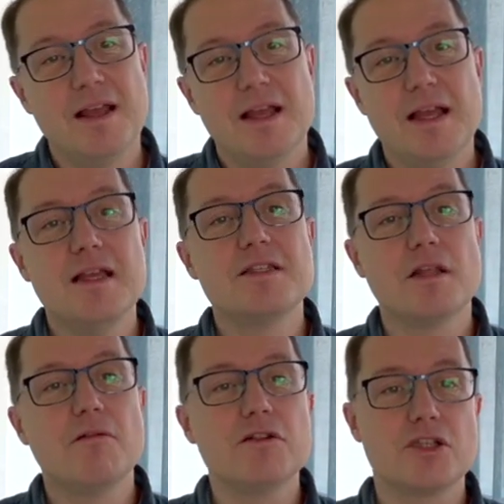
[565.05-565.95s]
is
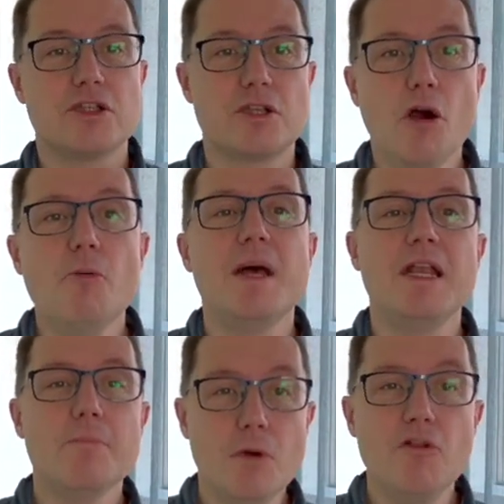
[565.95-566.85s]
there are so many
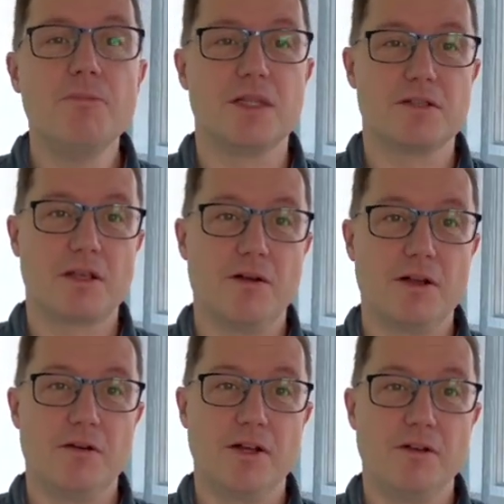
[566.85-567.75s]
movements going
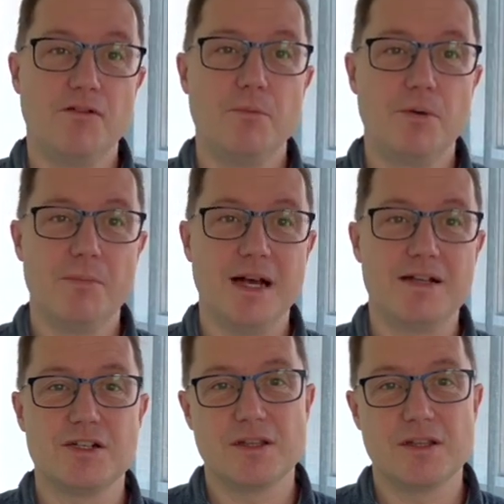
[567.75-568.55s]
on in a football match.